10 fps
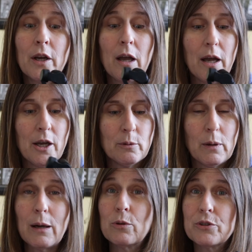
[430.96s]

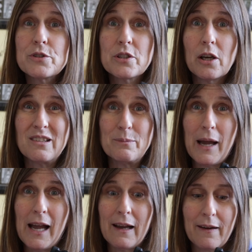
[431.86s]
I wouldn't turn
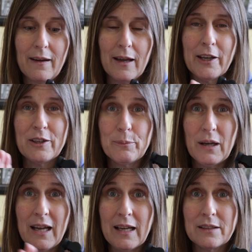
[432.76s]
back
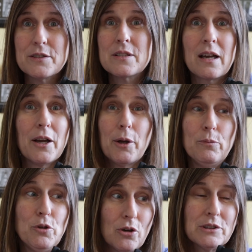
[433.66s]
and
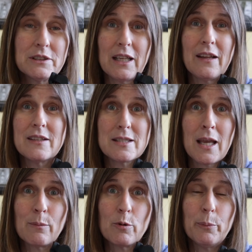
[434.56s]
not get this
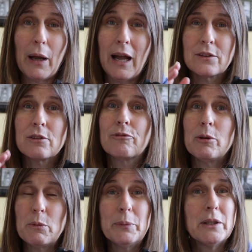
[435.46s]
camera, but had the
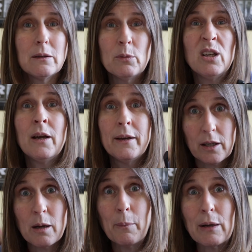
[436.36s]
Fimi Palm
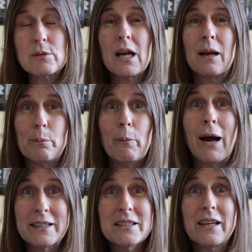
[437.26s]
come out, I
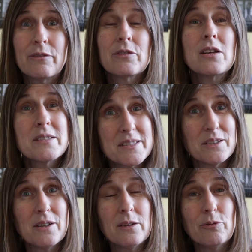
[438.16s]
might have
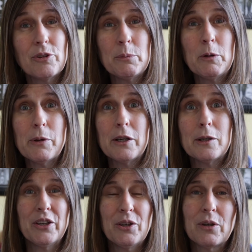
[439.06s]
considered the Fimi Palm.
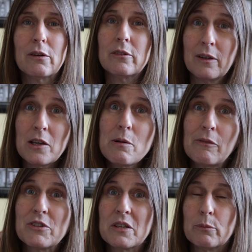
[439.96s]
There you go now. Thank you
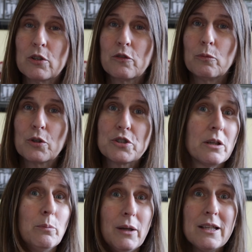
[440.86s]
ever so much for
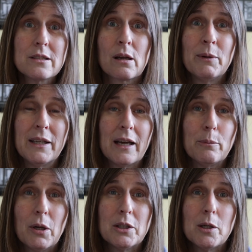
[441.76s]
watching. Please comment down
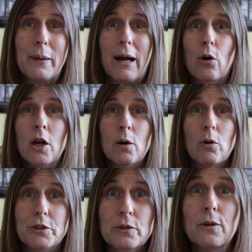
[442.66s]
below about
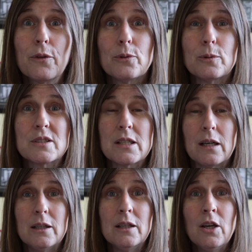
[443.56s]
what your thoughts
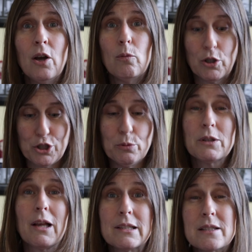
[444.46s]
are, what you would
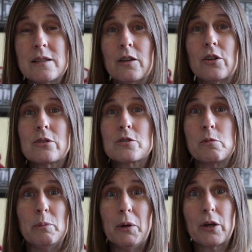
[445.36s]
like to see in an
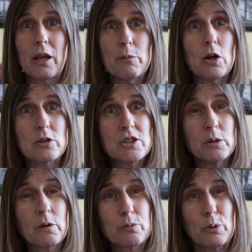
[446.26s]
Osmo Pocket Mark
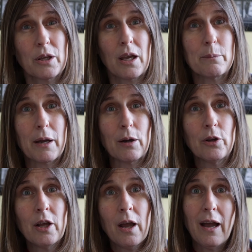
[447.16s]
II if one came out.
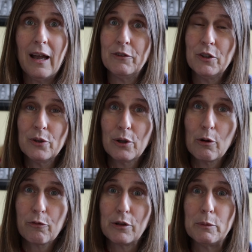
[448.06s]
Have you
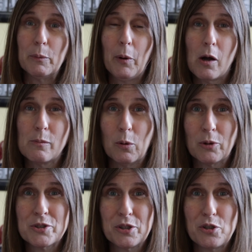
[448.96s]
got a Fimi Palm?
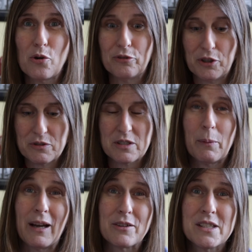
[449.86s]
What are your views
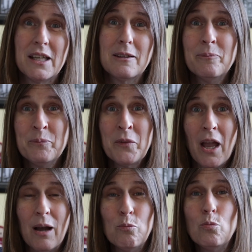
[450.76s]
about it?
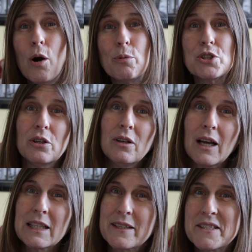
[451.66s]
And what would you
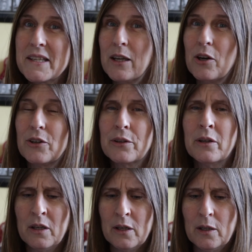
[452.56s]
like to see on
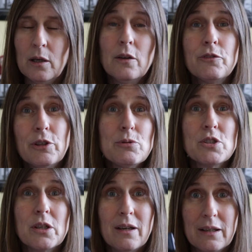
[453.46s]

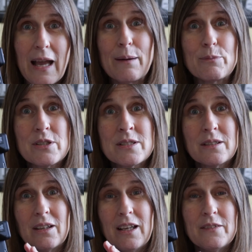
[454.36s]
future cameras
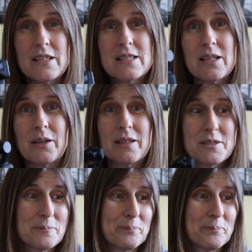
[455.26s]
in this size?